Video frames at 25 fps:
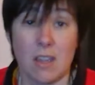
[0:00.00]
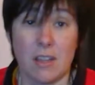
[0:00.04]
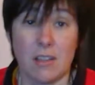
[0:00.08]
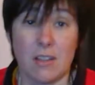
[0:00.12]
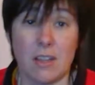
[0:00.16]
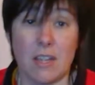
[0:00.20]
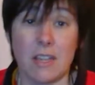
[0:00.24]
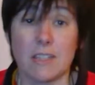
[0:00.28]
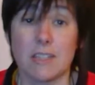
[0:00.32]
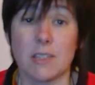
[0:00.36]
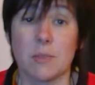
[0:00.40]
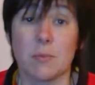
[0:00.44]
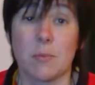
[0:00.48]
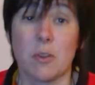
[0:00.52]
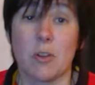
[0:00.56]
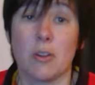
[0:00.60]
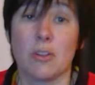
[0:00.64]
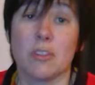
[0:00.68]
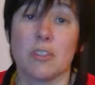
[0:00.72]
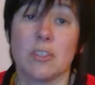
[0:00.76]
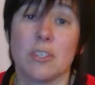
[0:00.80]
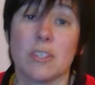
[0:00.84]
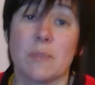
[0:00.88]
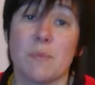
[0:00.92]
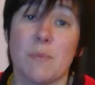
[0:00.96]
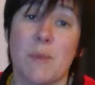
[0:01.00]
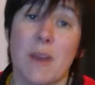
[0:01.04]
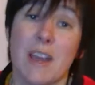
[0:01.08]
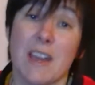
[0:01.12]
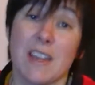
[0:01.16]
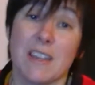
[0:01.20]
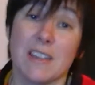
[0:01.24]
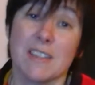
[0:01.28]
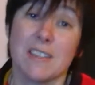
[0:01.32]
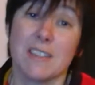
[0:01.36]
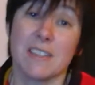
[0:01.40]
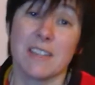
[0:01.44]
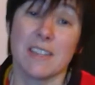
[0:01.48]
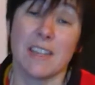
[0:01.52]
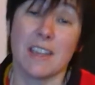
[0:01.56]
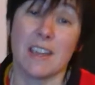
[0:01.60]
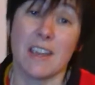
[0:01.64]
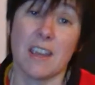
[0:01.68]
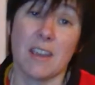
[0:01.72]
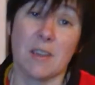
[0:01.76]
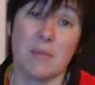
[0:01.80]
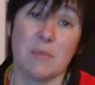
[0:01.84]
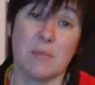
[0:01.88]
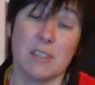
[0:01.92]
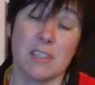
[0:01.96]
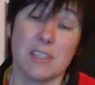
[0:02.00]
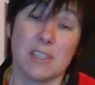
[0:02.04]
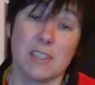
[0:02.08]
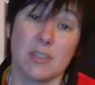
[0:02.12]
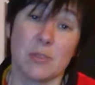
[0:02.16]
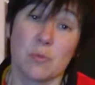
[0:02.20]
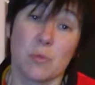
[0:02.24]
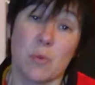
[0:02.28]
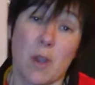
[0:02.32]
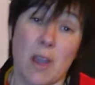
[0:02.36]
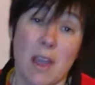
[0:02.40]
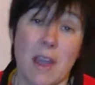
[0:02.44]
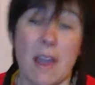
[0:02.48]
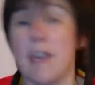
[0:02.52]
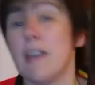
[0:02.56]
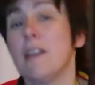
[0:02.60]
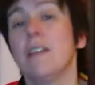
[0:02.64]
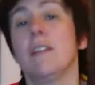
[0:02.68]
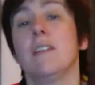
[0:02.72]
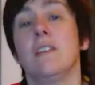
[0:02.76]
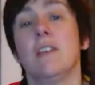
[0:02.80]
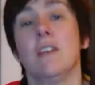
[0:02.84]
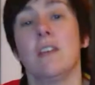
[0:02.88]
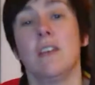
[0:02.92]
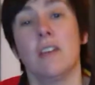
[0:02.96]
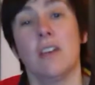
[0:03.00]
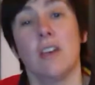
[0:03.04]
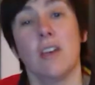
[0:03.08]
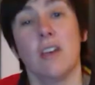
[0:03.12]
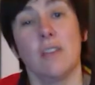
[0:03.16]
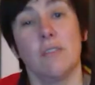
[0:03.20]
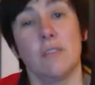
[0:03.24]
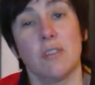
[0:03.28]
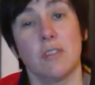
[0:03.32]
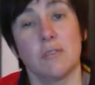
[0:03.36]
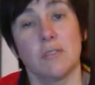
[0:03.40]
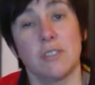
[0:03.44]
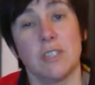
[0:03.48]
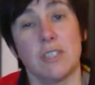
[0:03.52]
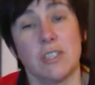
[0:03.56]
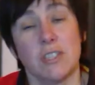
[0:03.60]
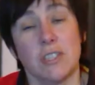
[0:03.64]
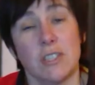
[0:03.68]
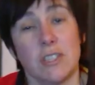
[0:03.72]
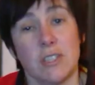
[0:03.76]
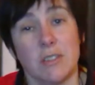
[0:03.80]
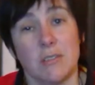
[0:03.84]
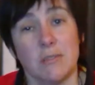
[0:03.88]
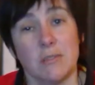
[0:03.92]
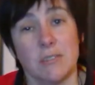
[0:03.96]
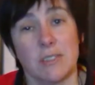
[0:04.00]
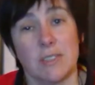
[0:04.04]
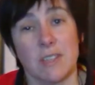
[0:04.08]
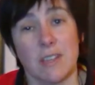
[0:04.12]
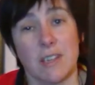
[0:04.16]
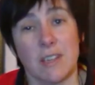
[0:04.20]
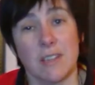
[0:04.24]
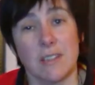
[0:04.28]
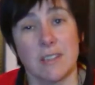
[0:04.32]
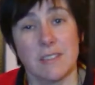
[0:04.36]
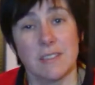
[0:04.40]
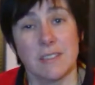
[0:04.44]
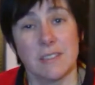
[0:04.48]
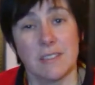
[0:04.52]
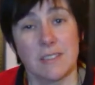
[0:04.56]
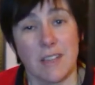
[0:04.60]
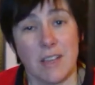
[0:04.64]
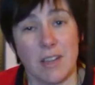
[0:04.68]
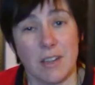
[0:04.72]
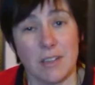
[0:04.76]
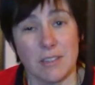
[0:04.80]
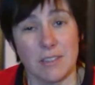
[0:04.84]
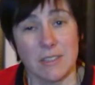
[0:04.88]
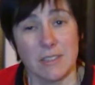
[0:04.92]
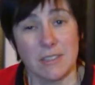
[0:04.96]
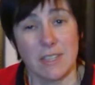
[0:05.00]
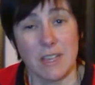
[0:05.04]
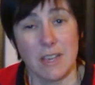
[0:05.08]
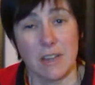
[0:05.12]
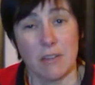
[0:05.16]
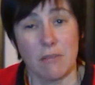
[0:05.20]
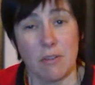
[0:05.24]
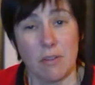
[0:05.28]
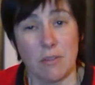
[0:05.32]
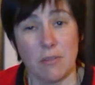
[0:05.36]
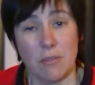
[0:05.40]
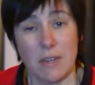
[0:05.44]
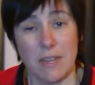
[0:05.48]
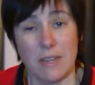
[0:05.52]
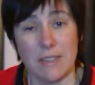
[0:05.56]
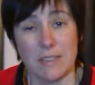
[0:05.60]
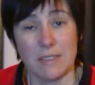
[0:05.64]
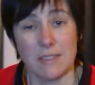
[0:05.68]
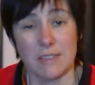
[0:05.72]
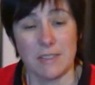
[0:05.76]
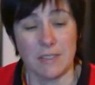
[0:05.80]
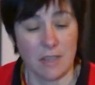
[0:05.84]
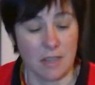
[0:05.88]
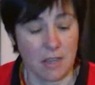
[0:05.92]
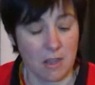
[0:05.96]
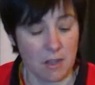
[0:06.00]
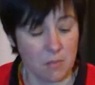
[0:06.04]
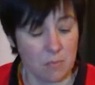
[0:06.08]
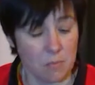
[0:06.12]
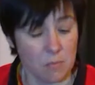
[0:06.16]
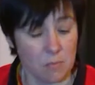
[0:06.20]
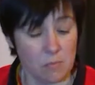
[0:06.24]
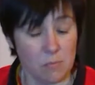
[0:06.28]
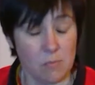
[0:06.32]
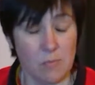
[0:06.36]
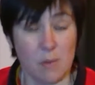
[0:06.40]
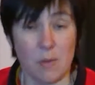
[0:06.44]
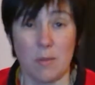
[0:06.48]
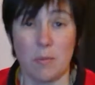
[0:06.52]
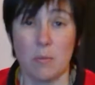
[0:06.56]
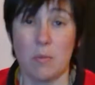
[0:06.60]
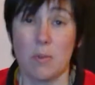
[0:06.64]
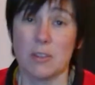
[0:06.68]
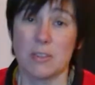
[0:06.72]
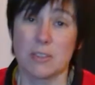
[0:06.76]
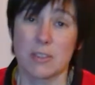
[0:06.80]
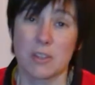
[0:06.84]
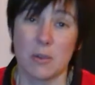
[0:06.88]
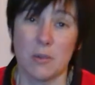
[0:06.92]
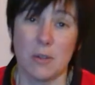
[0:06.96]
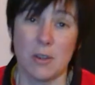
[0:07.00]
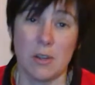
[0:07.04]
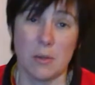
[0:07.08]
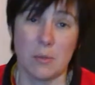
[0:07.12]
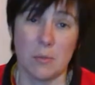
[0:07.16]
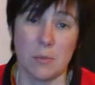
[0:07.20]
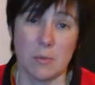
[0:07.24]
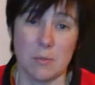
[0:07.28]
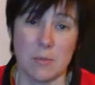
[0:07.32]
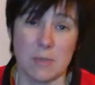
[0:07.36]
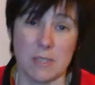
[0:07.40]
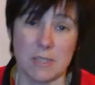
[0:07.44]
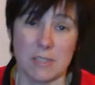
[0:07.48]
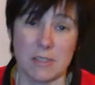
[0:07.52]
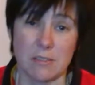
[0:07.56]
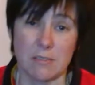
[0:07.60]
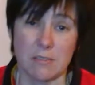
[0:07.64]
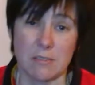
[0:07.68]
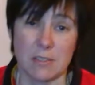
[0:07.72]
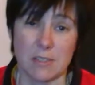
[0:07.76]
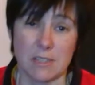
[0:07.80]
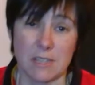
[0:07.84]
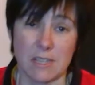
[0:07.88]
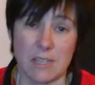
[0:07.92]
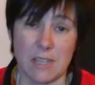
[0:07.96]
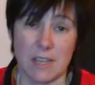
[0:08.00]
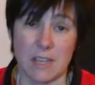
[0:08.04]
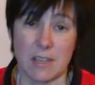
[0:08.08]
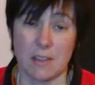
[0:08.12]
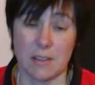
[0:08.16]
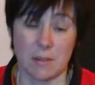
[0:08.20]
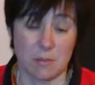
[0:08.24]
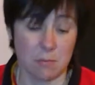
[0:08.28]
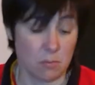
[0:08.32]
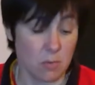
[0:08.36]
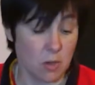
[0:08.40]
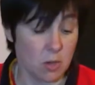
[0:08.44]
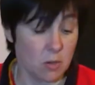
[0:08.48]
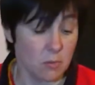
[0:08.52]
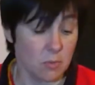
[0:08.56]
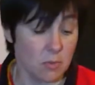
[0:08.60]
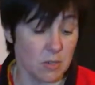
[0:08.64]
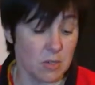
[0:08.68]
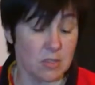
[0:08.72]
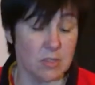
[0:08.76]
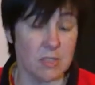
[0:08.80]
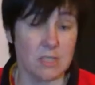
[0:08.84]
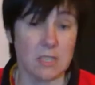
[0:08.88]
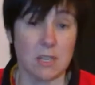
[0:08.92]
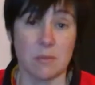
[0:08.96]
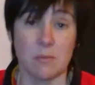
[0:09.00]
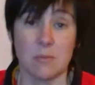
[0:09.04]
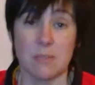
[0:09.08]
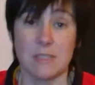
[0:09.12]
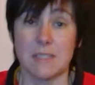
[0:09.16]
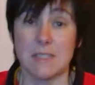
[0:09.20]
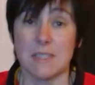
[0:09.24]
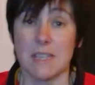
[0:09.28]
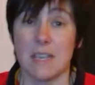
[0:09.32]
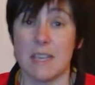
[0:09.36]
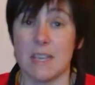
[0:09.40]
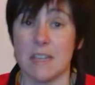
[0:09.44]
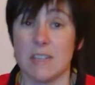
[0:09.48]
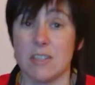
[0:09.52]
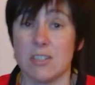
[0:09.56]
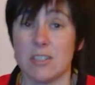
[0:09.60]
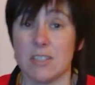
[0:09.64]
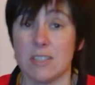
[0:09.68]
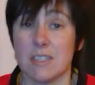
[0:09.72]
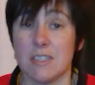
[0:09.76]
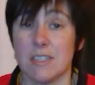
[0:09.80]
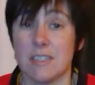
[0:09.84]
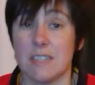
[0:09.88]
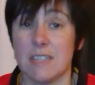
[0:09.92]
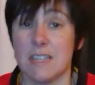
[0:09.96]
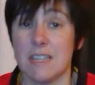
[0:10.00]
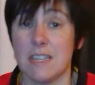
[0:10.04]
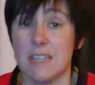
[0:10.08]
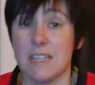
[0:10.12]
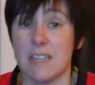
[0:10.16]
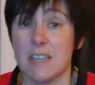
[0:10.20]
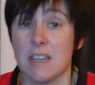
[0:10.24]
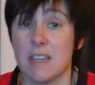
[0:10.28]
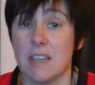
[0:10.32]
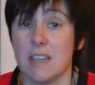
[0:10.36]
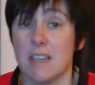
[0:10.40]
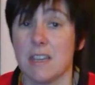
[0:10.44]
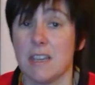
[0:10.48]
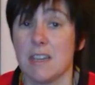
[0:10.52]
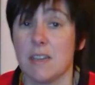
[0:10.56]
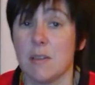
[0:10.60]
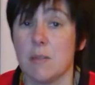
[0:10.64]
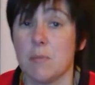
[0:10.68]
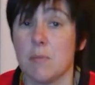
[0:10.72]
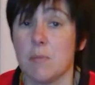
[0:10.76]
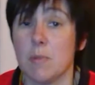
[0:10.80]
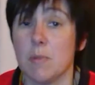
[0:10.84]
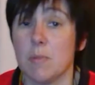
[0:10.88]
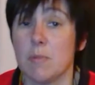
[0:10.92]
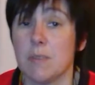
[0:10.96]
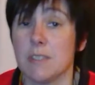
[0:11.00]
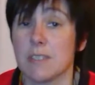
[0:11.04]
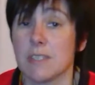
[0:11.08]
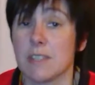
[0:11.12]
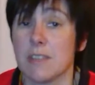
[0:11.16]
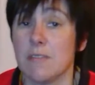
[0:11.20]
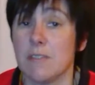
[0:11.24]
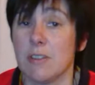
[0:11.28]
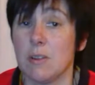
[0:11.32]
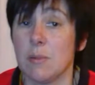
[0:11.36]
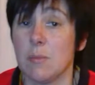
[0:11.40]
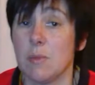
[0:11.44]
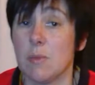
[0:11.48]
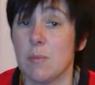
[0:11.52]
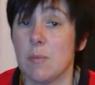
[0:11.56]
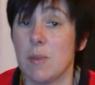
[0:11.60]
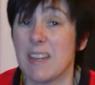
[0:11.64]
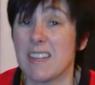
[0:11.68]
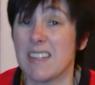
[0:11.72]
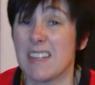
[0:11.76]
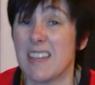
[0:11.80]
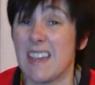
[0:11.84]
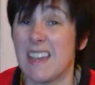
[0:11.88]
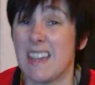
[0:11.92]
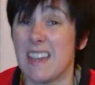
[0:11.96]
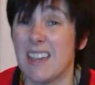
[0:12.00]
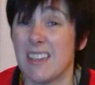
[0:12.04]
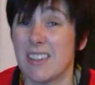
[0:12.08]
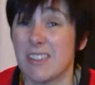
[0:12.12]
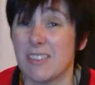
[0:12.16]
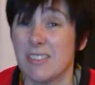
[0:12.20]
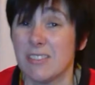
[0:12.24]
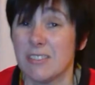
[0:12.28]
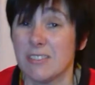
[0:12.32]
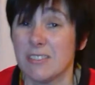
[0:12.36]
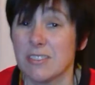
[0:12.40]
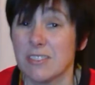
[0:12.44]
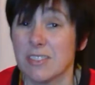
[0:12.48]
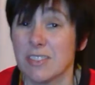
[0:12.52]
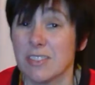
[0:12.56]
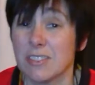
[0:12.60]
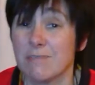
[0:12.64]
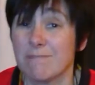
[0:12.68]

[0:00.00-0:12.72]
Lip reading: their subconscious mind is as aware of those issues as our own is. What's going on with Mr. Ozzy at the moment, I would say, as you can see, Mum has given him a bad haircut.